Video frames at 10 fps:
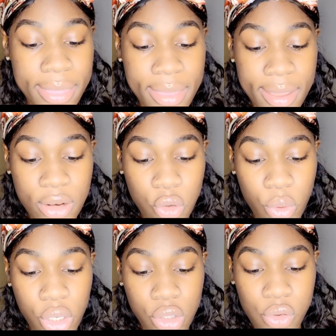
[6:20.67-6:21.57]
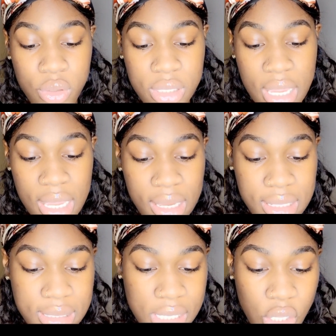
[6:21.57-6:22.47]
then you want to use a
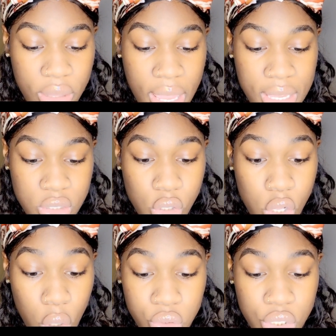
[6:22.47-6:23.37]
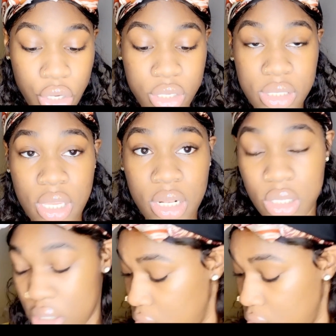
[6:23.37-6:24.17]
concealer that is close to your skin